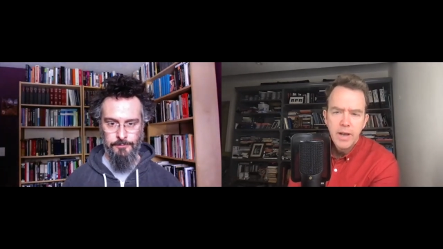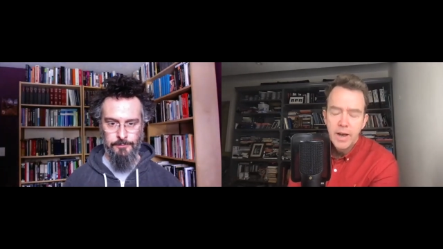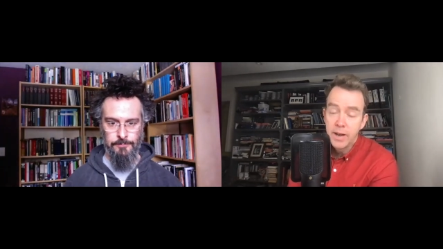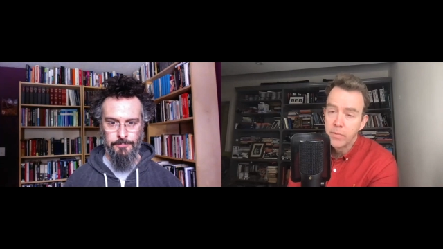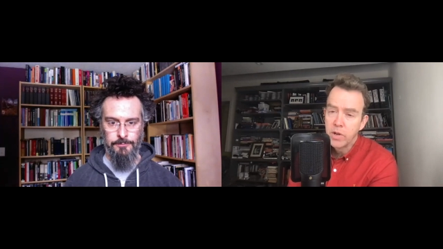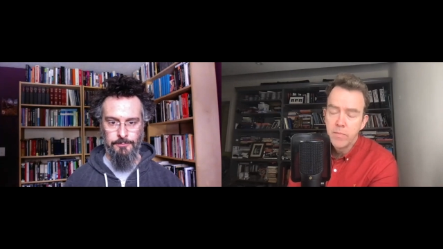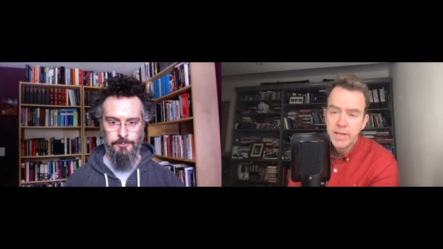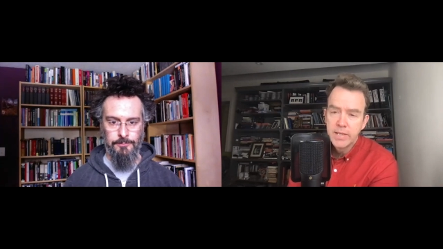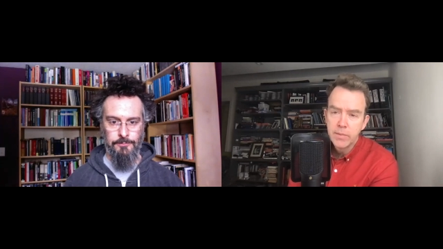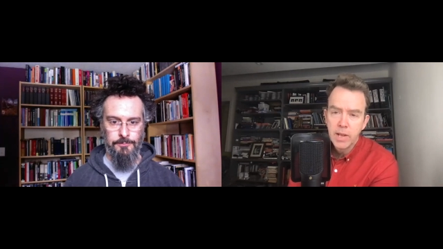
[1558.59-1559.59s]
Speaker 1: and i'm going to
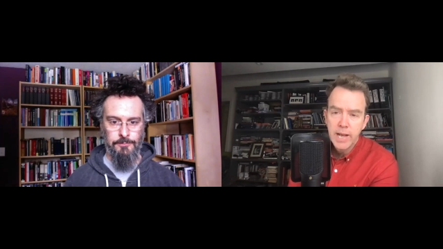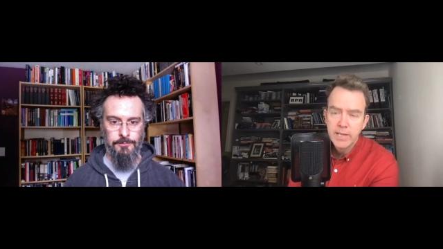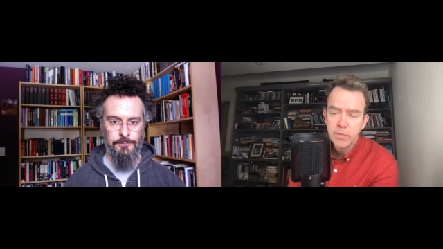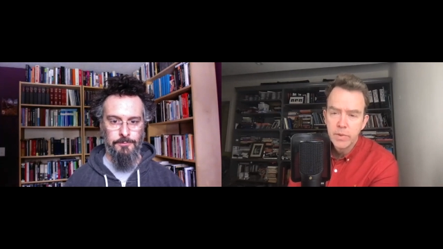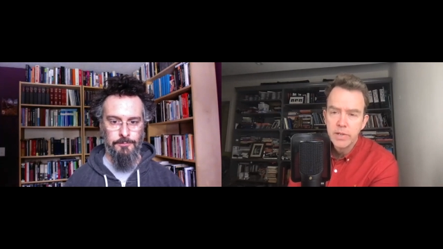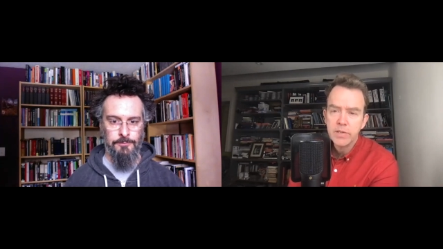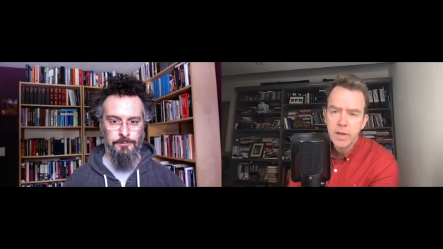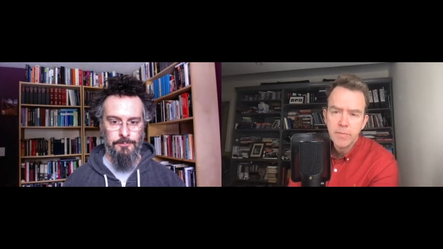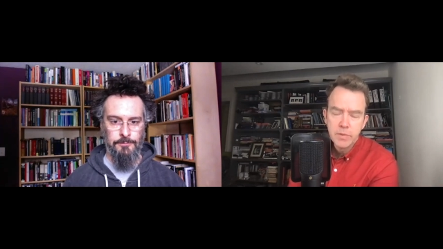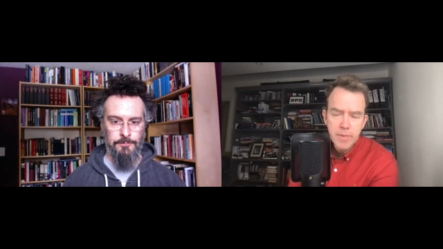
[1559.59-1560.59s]
mess up the latin but it's
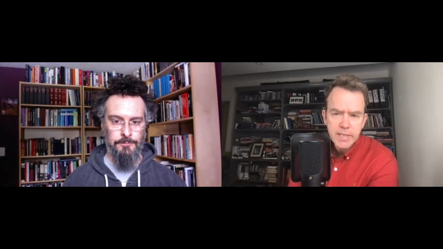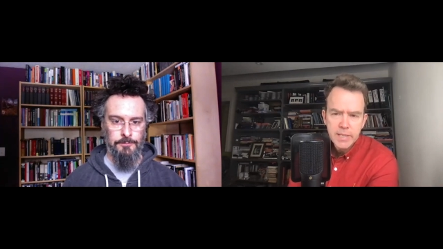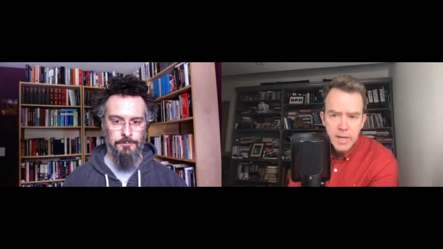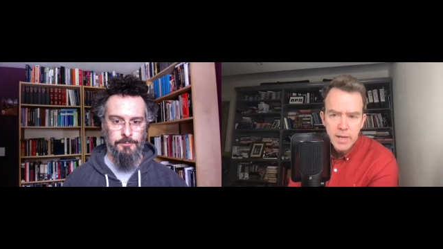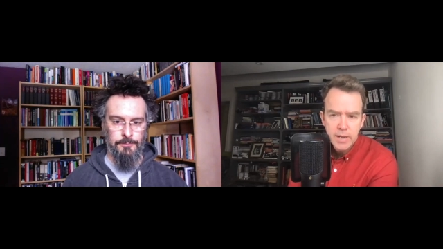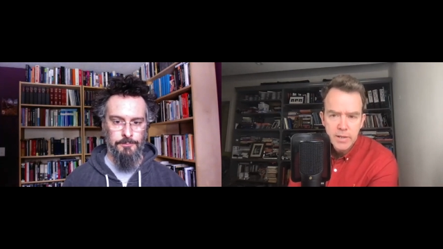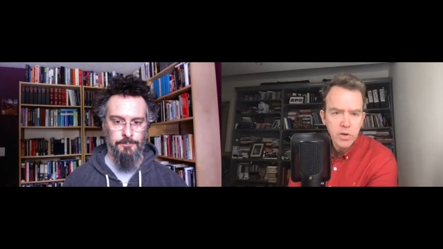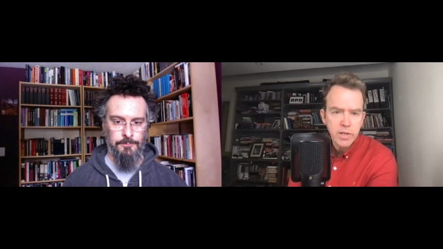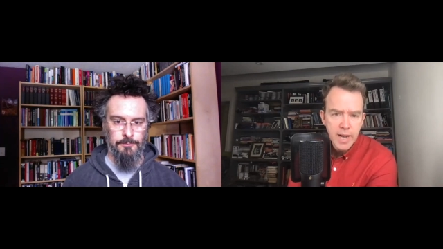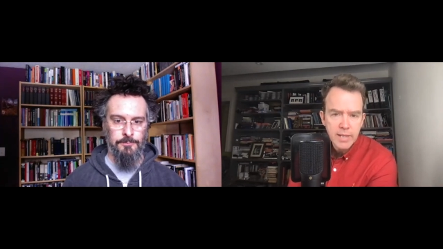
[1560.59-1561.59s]
sub specia
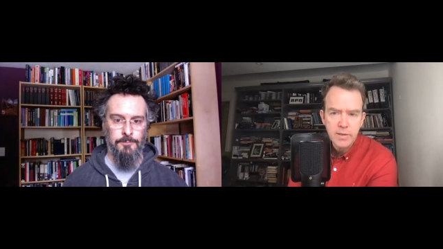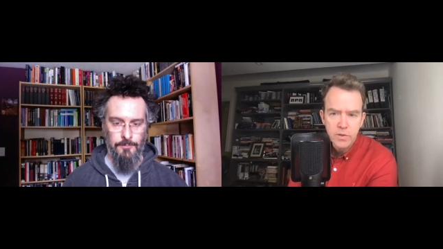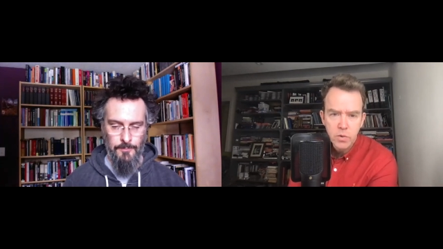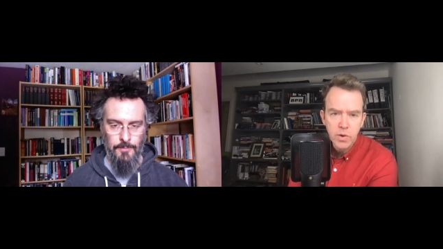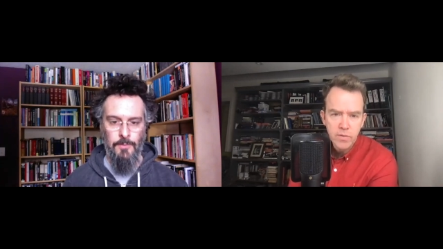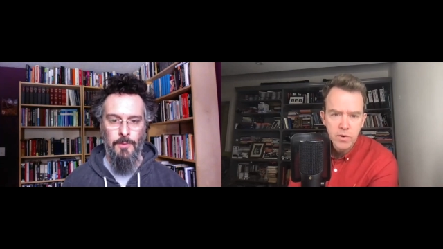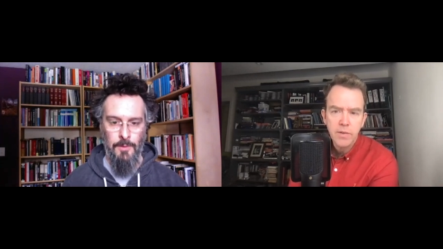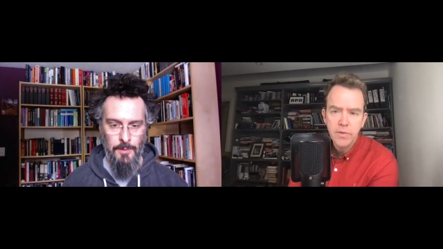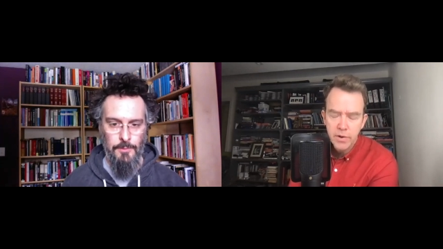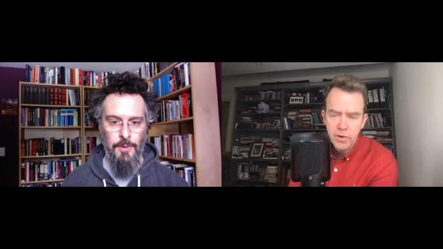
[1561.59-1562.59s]
eternitatis or whatever
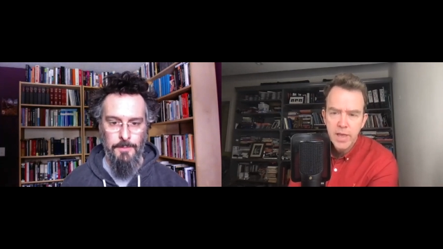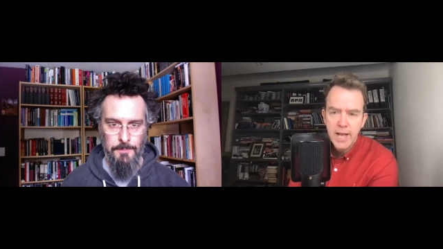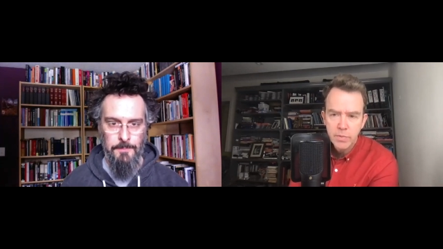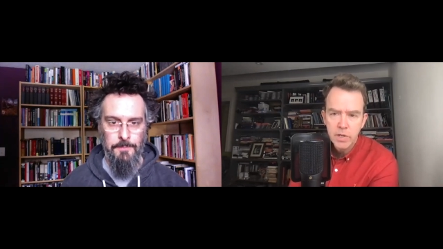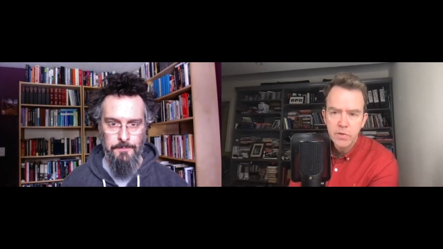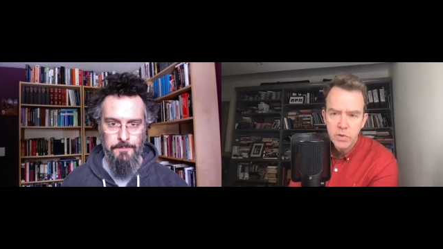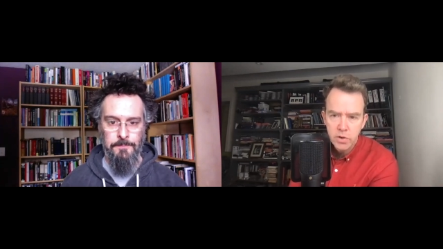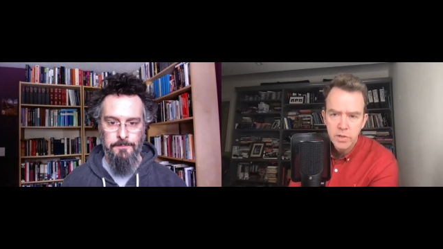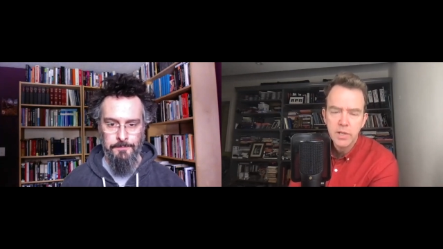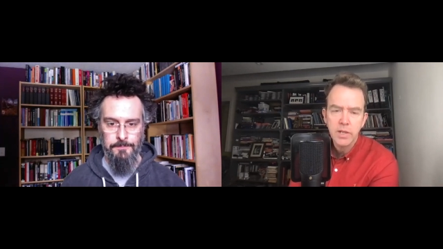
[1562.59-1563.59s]
under the aspect of
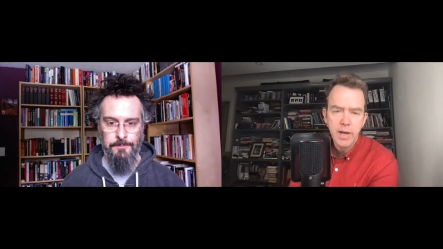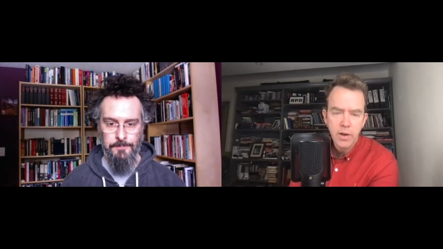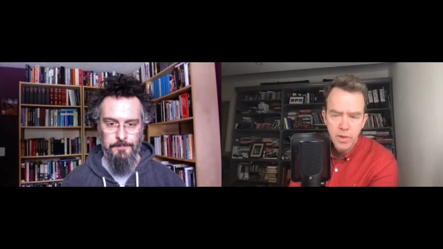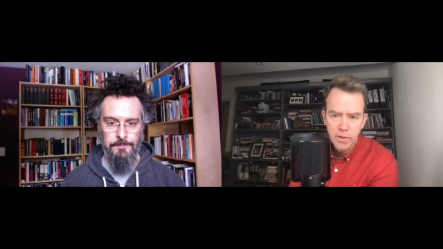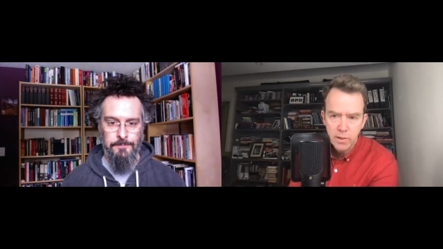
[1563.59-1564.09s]
eternity like how things